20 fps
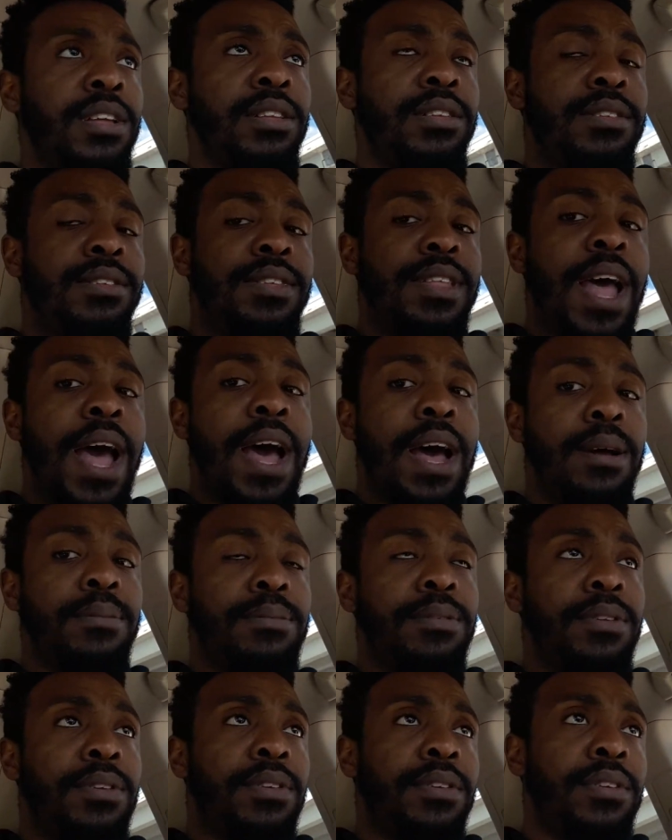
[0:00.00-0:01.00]

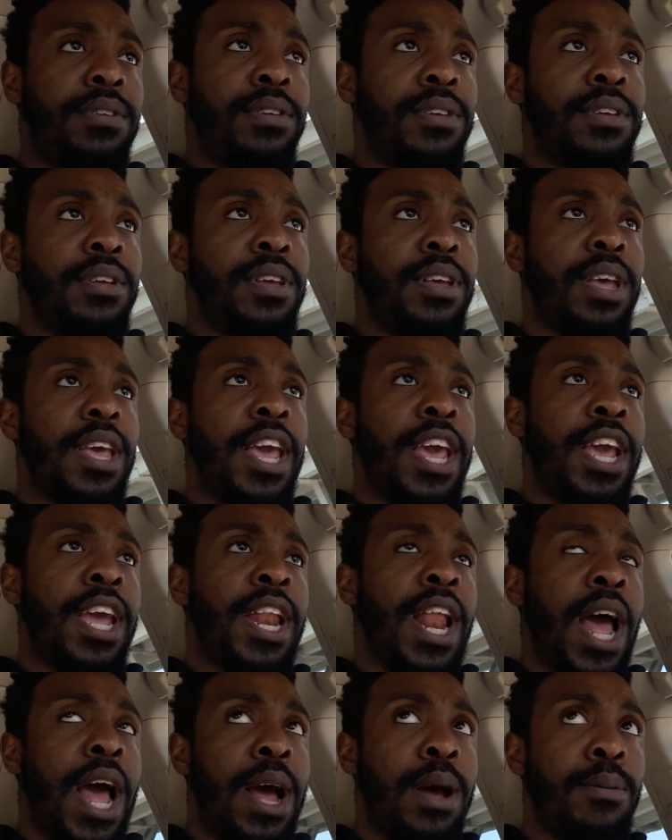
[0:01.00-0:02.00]
stopped.
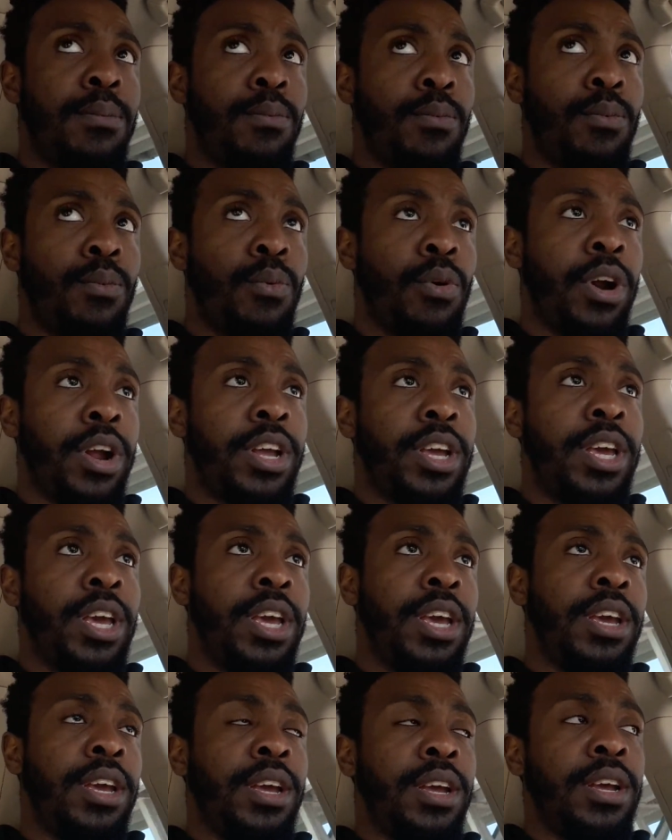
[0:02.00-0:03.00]
And I'm
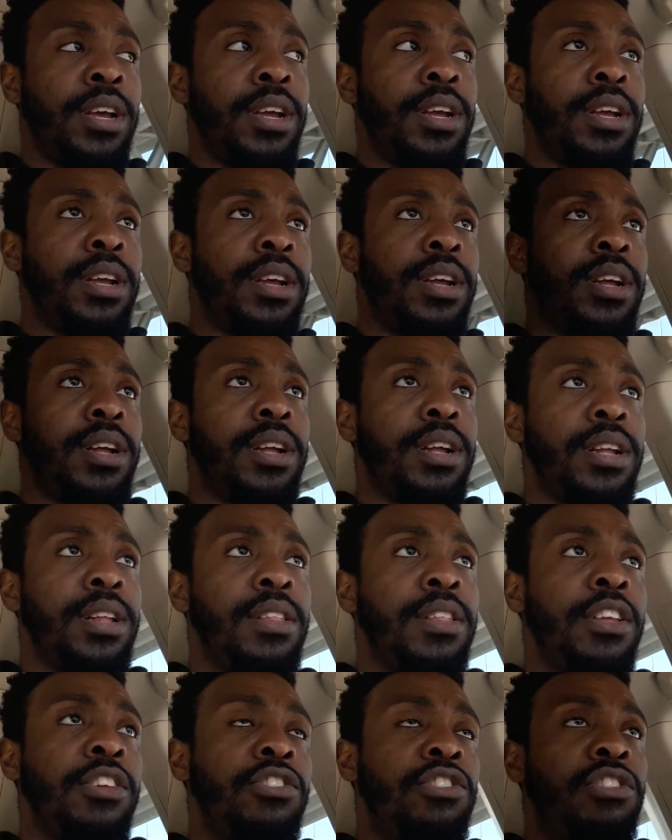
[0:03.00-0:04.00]
working
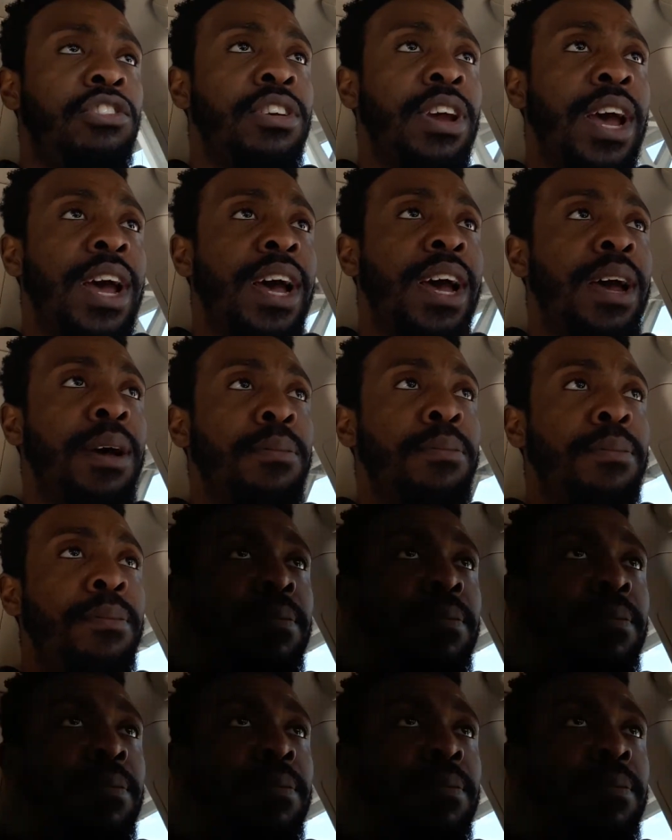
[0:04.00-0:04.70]
this job.